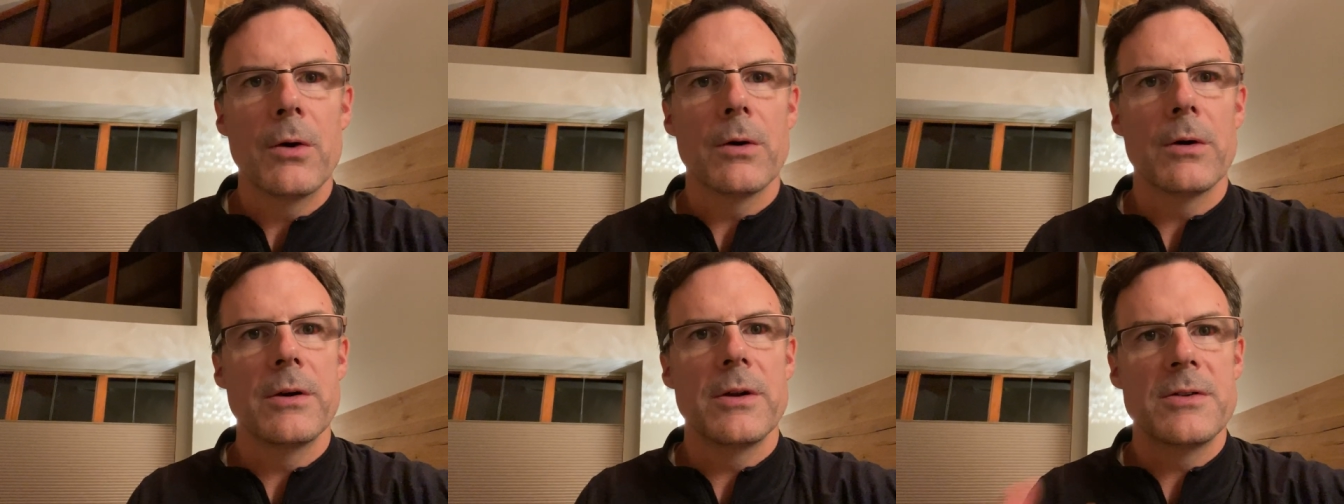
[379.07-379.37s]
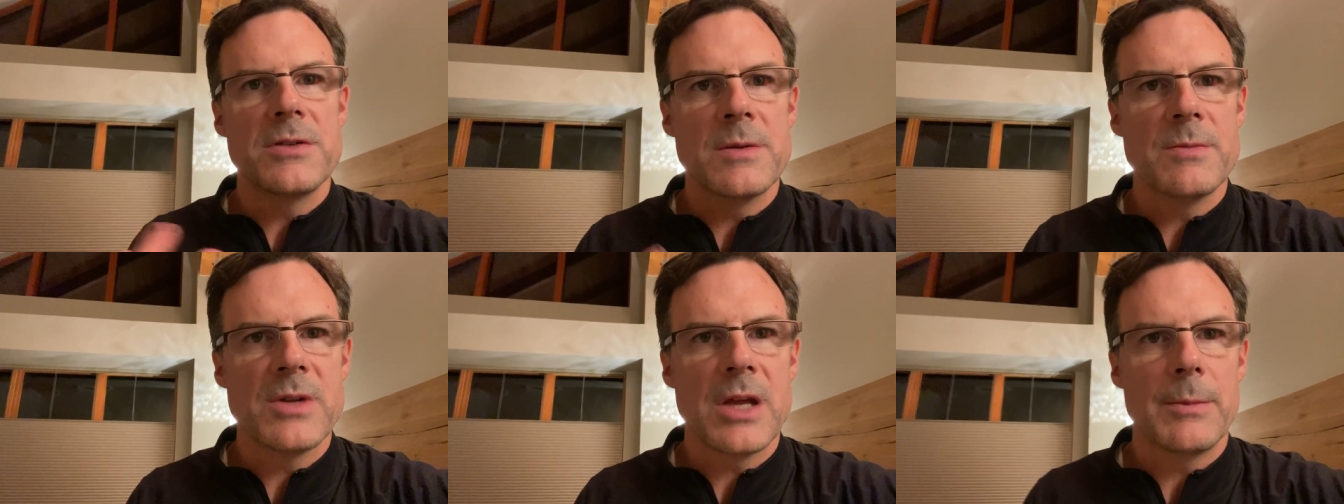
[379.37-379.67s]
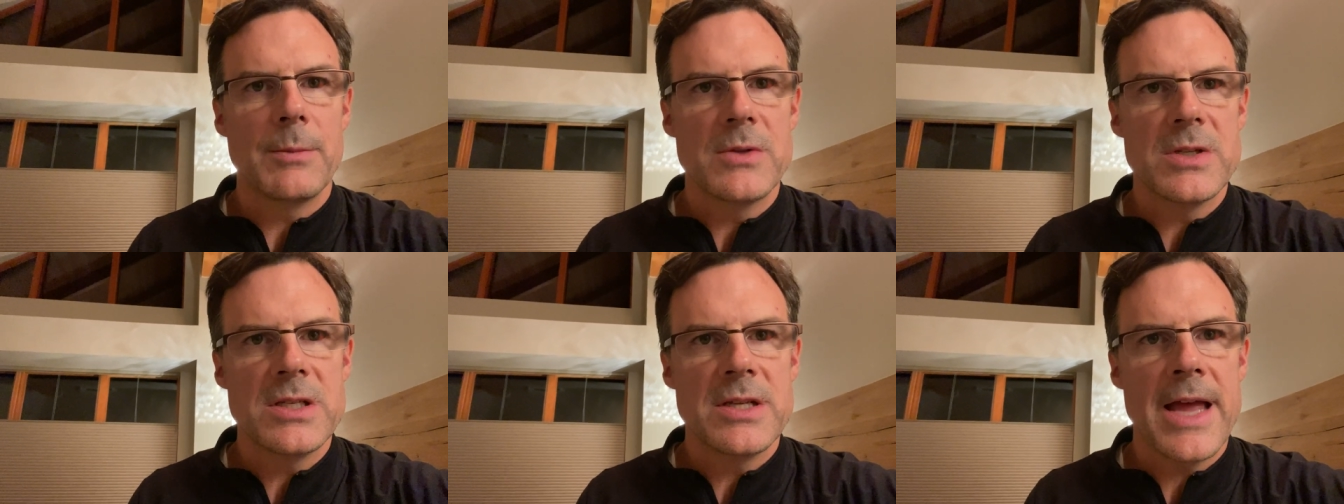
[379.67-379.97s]
or some
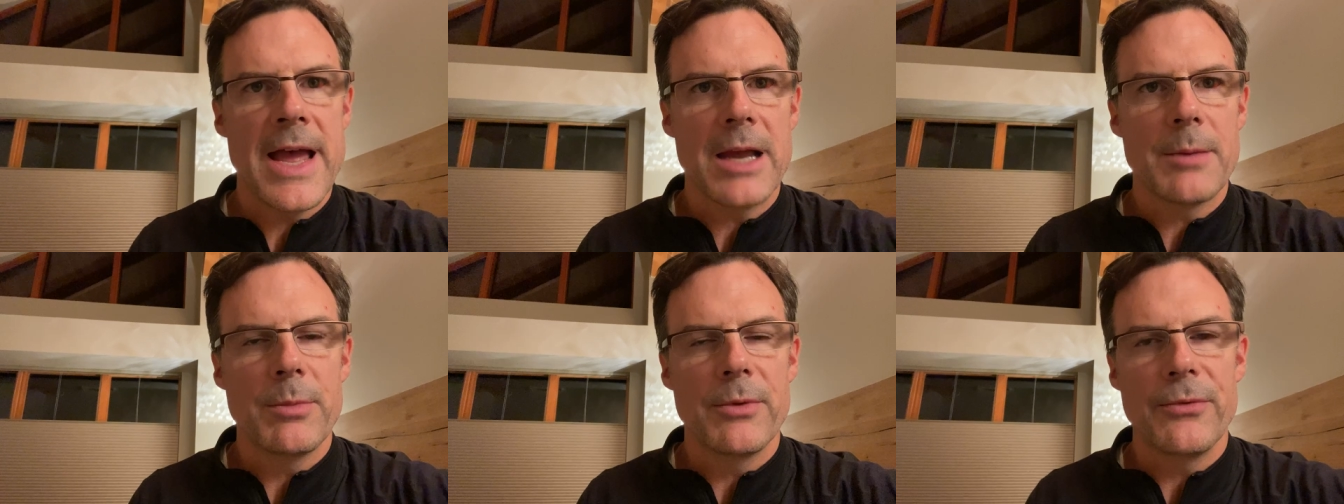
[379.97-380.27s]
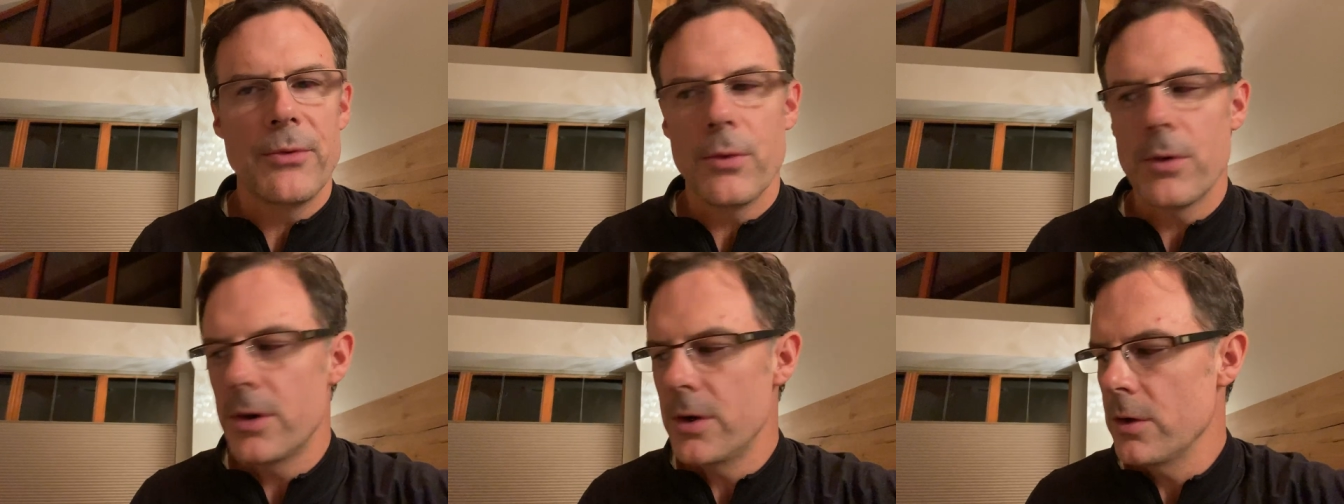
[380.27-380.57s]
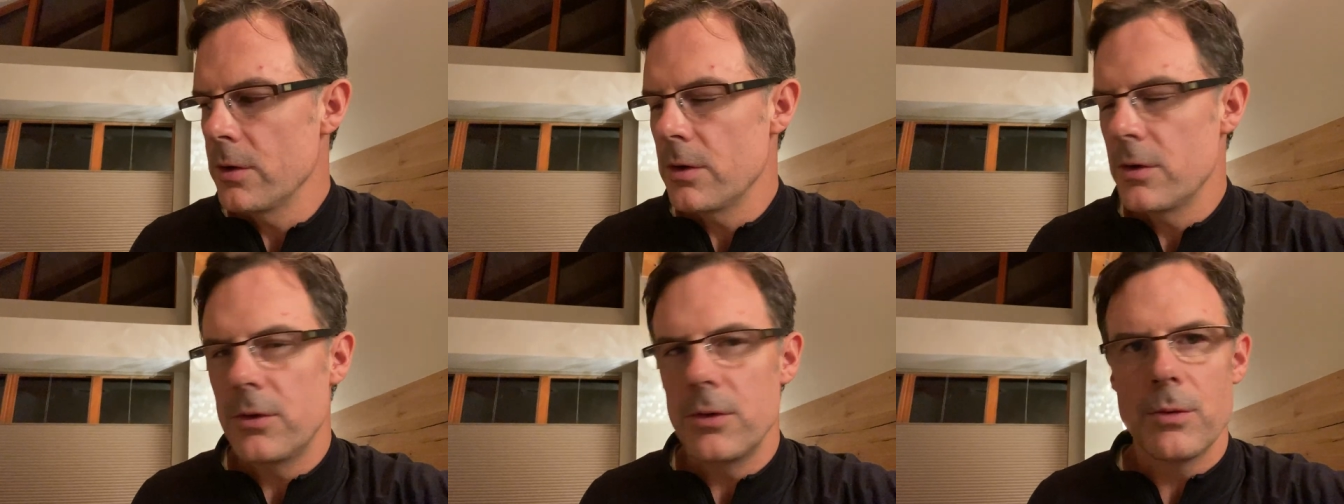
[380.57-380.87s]
type of snack before, you're
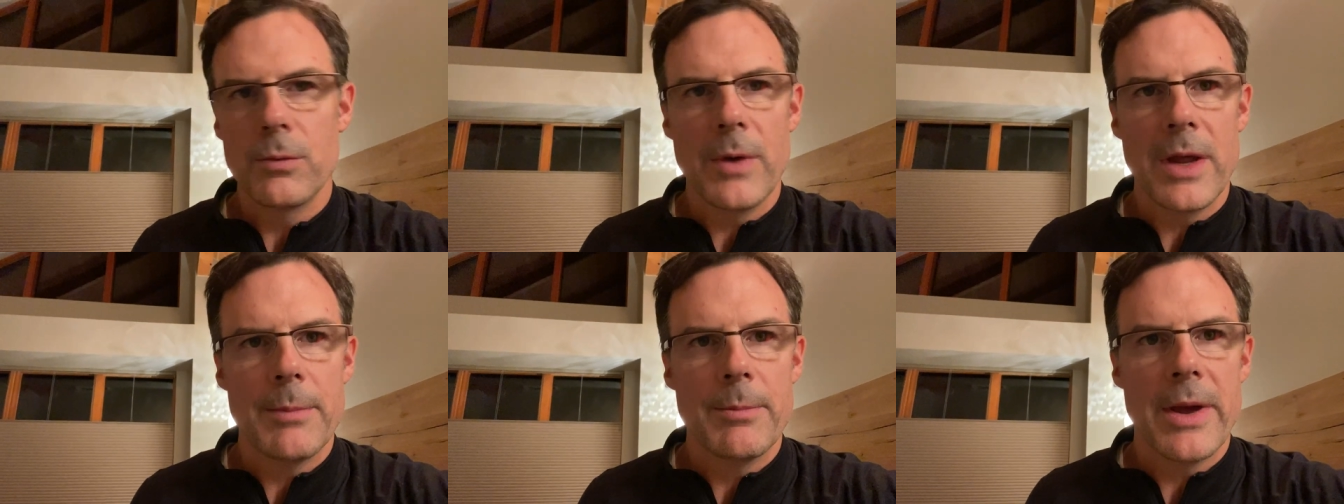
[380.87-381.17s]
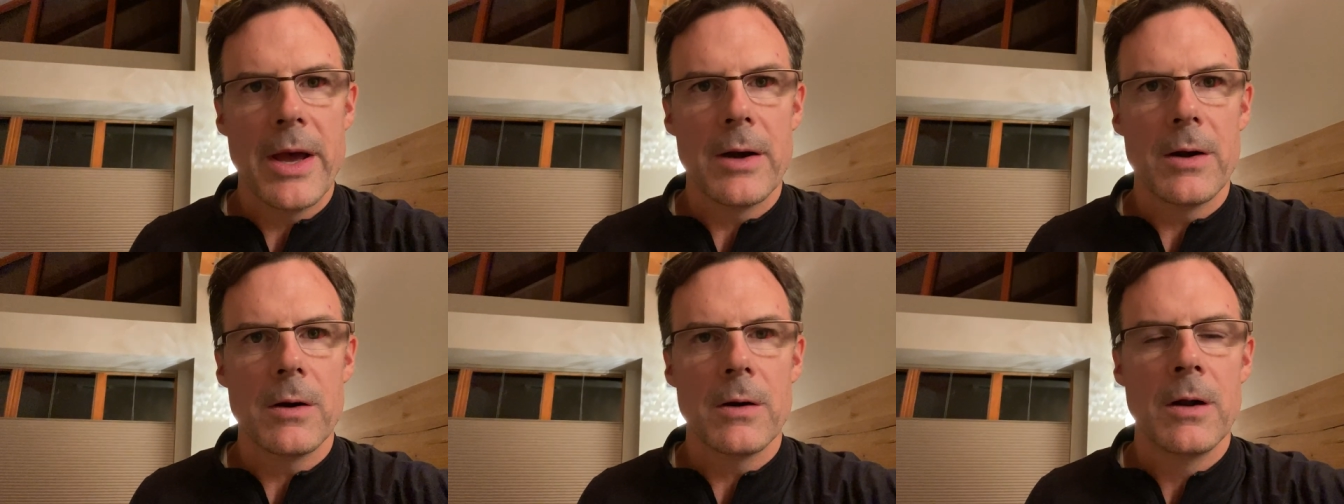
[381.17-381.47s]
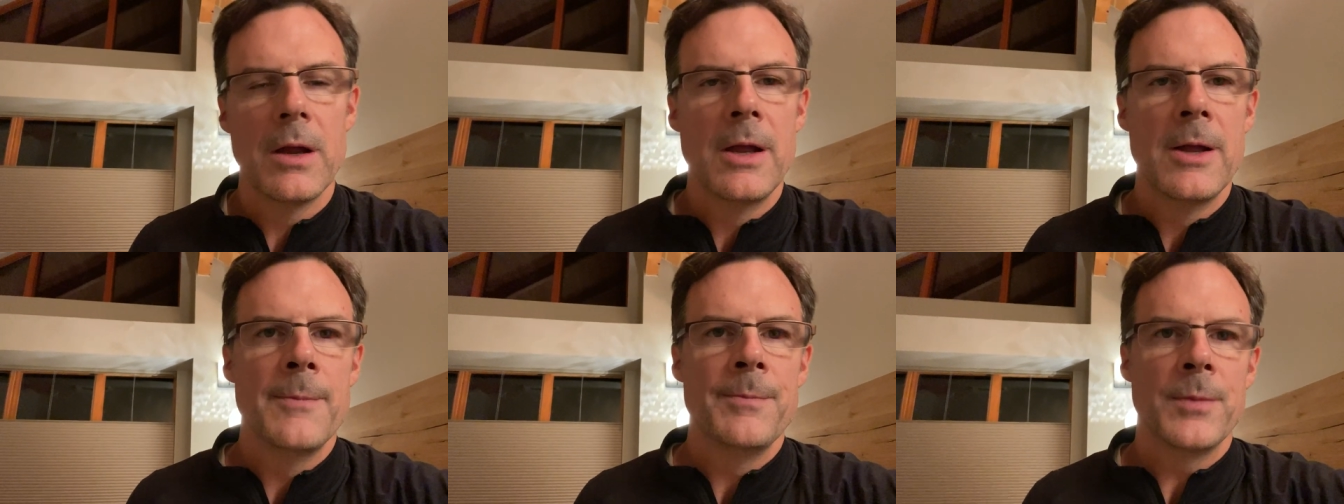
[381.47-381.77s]
gonna do way
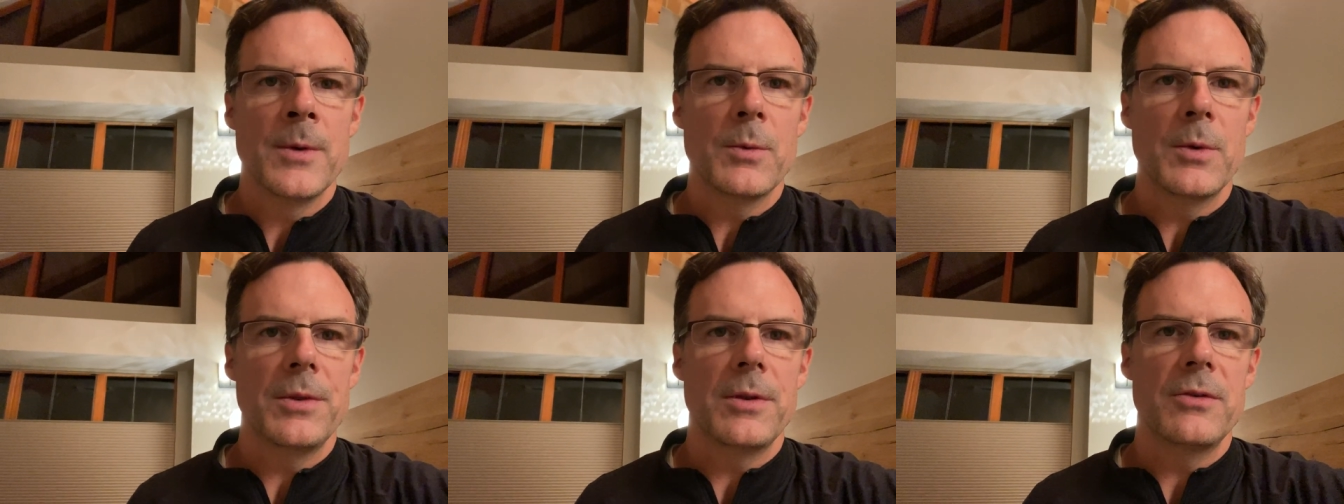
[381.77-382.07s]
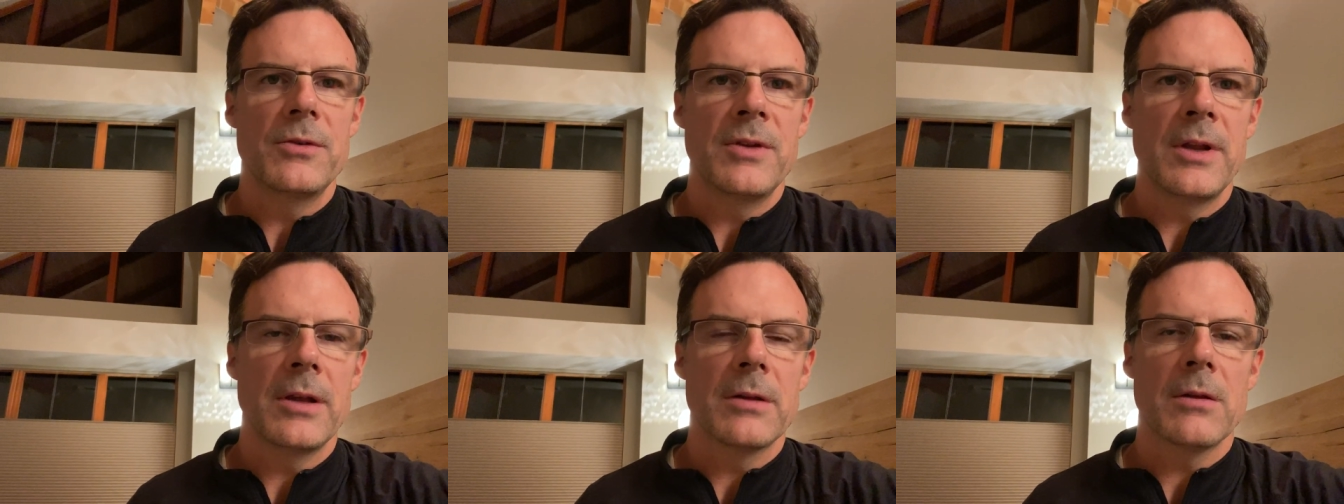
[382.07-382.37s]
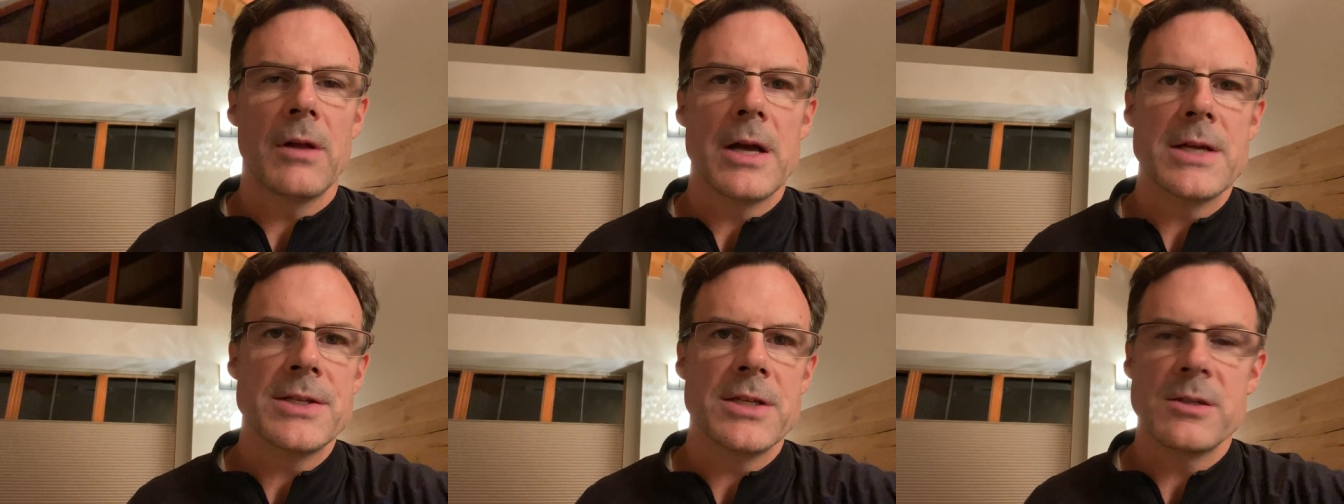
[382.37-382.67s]
better with the zinc
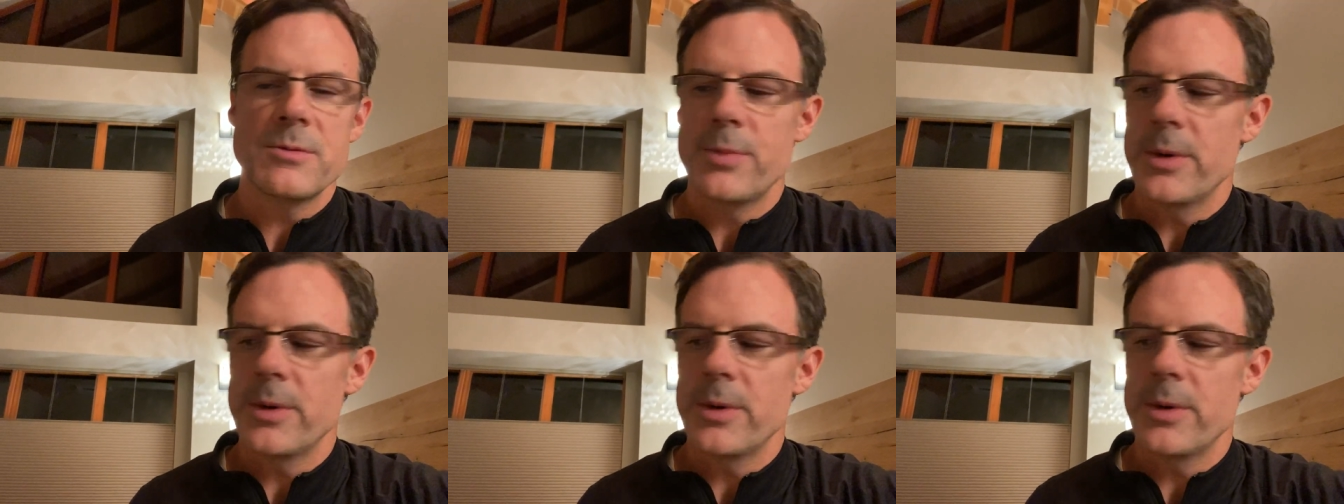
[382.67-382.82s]
lozenge.